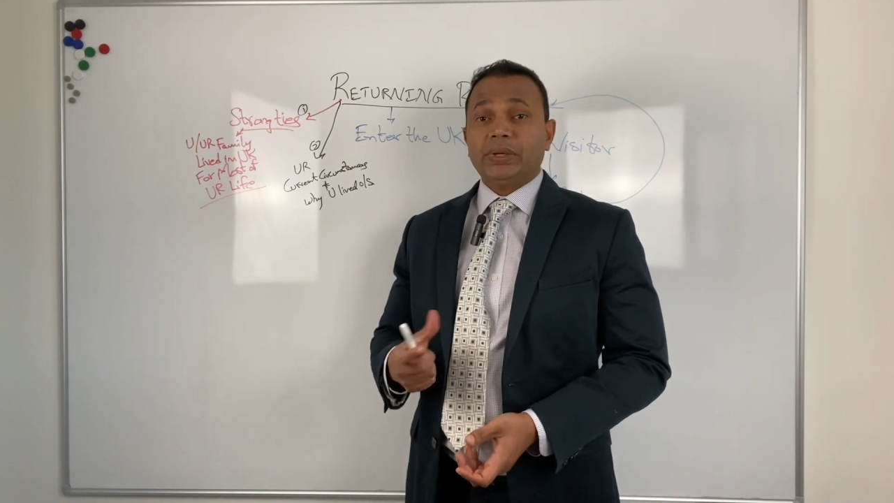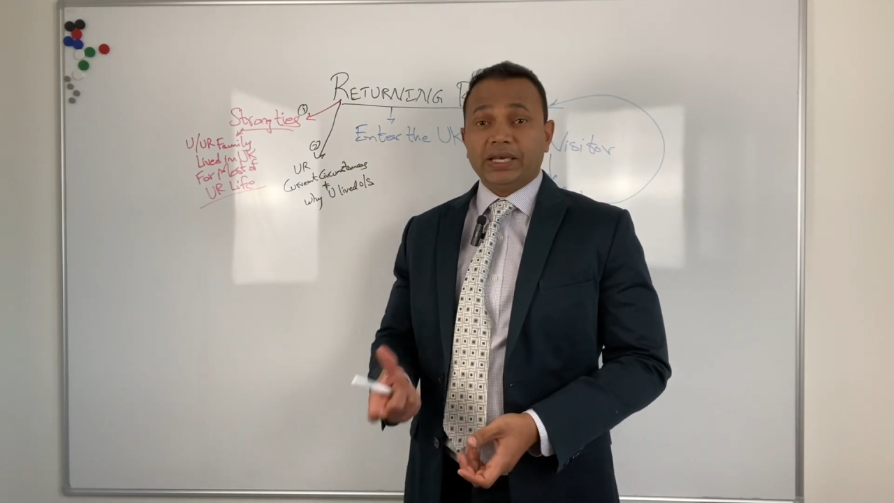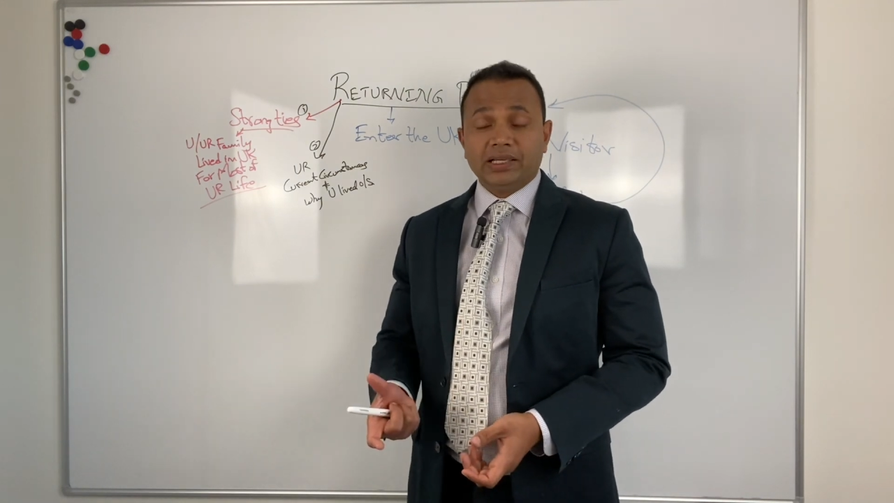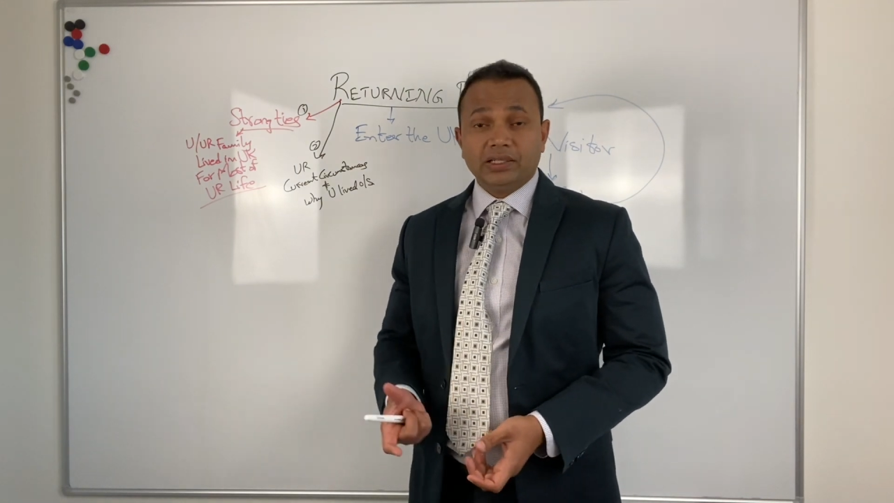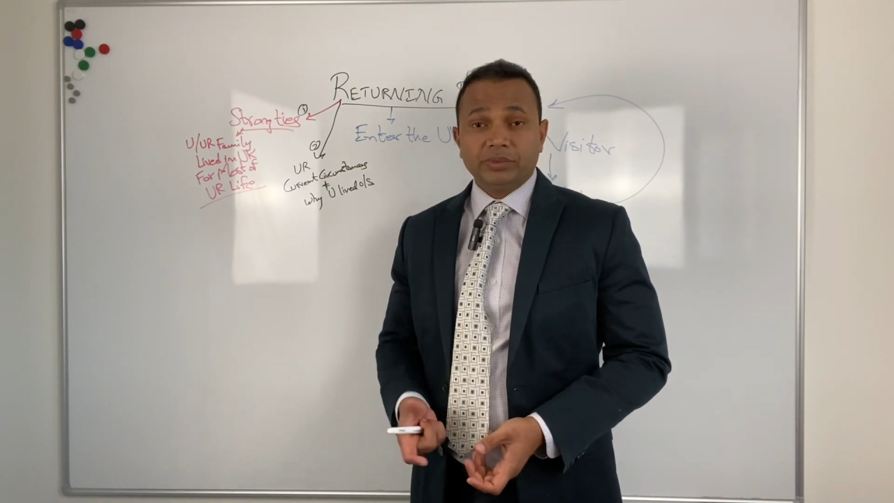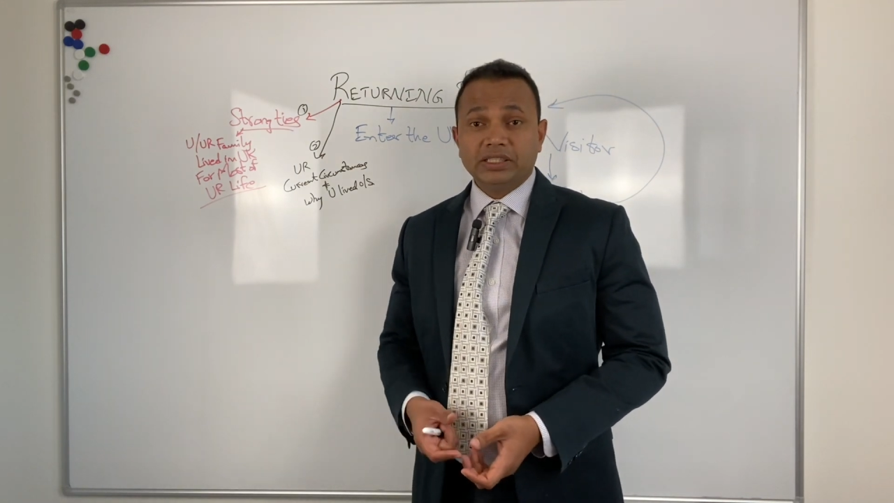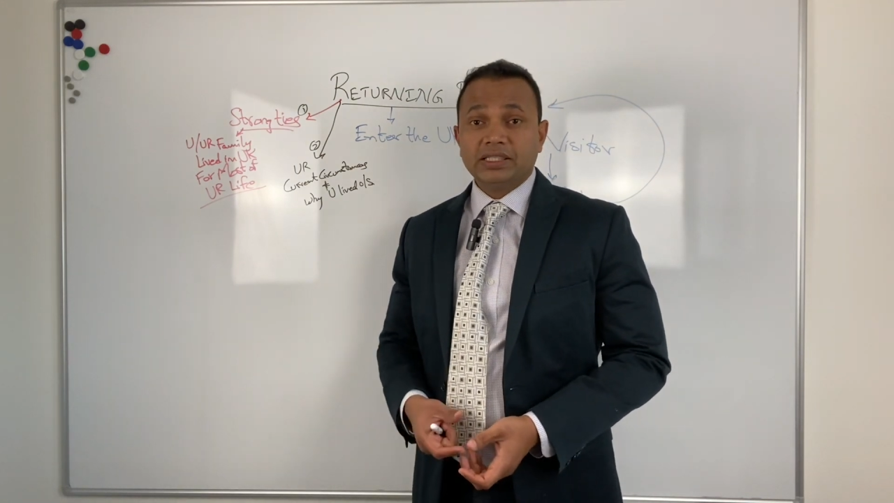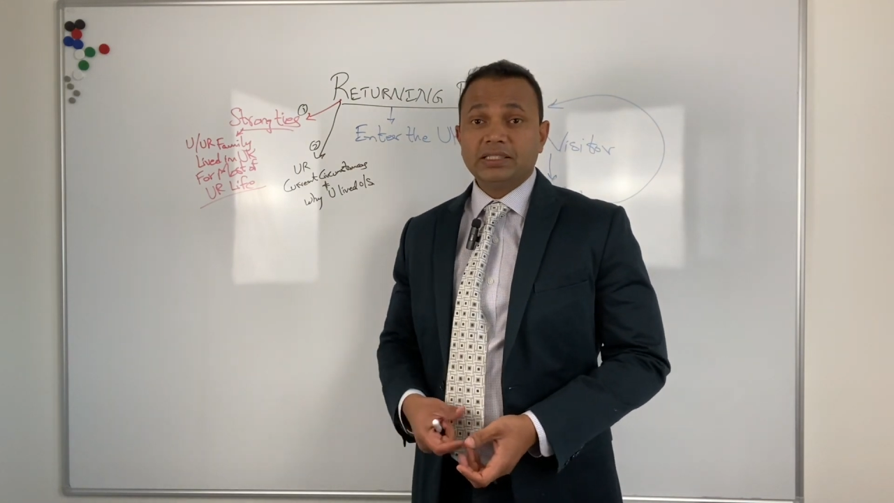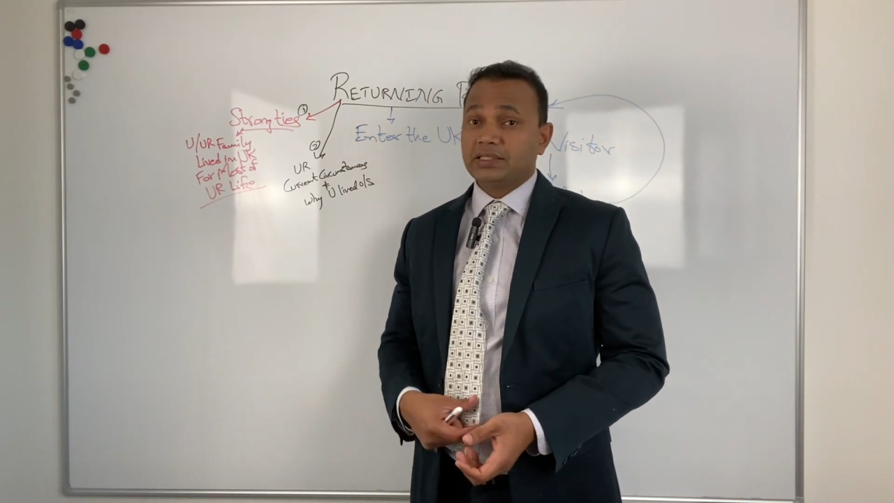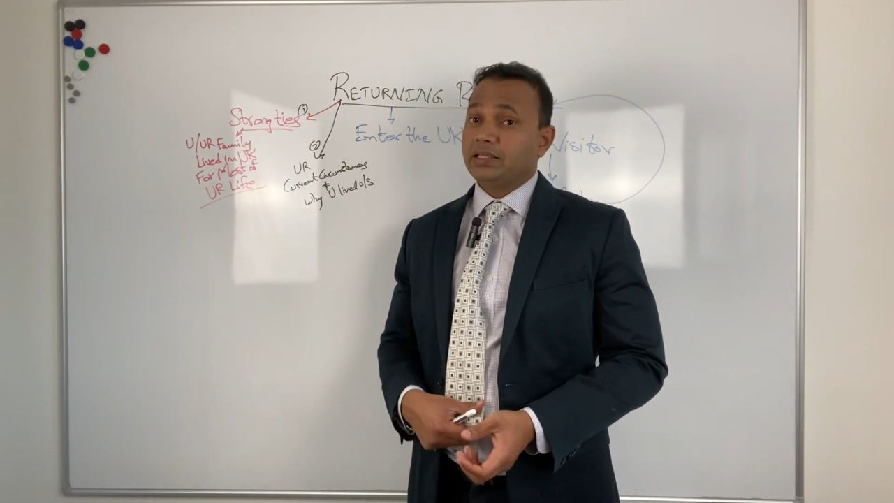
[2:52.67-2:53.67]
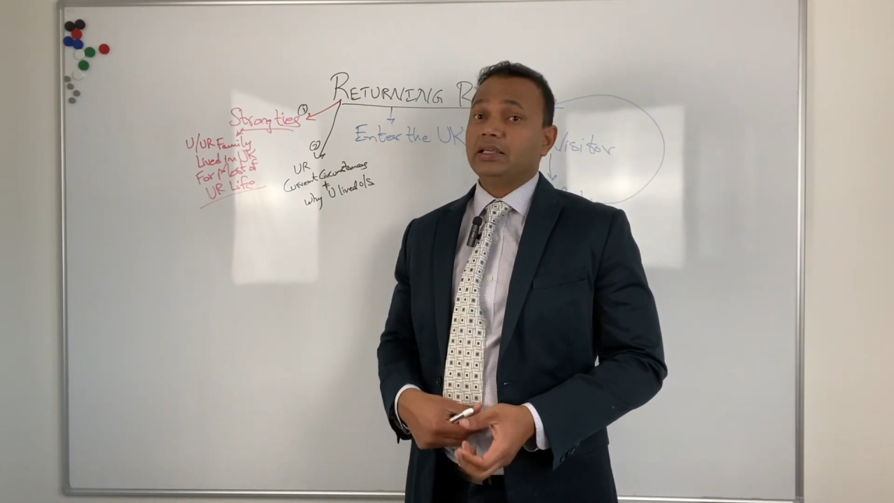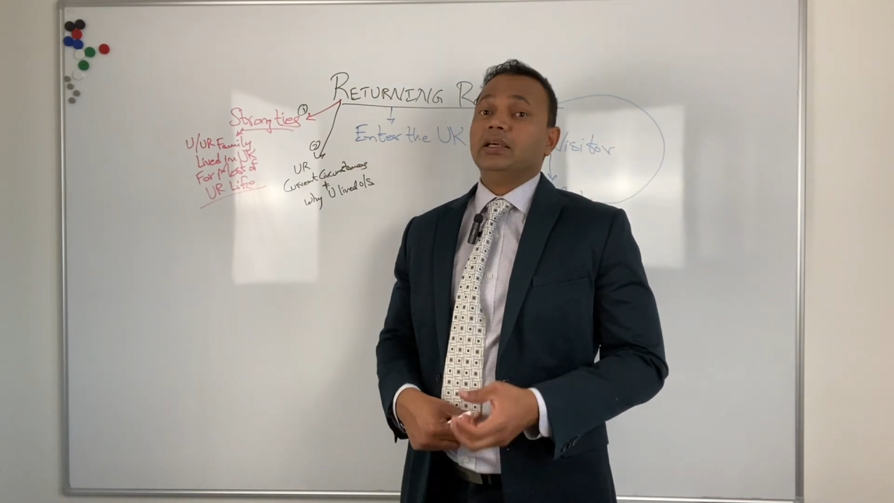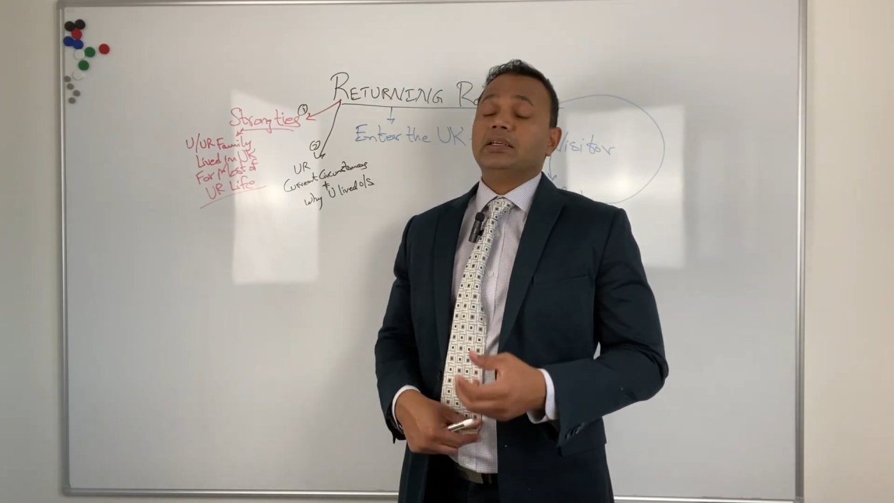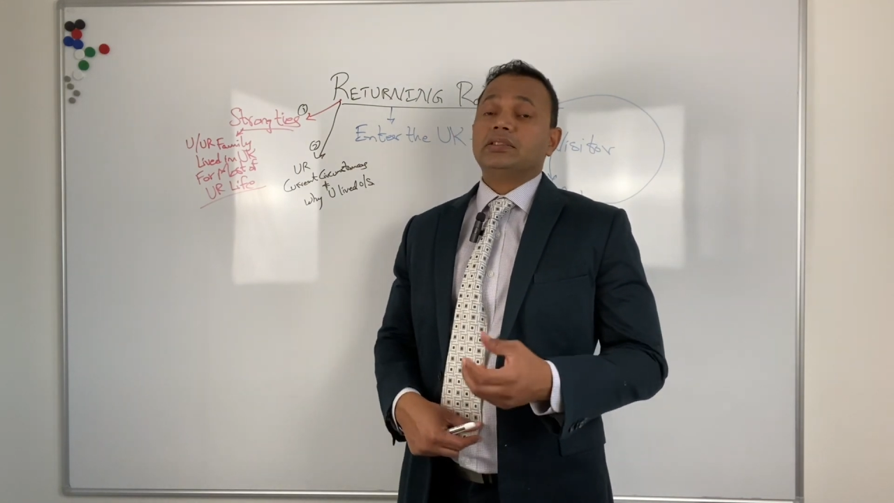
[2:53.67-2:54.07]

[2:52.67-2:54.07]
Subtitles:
medical emergency,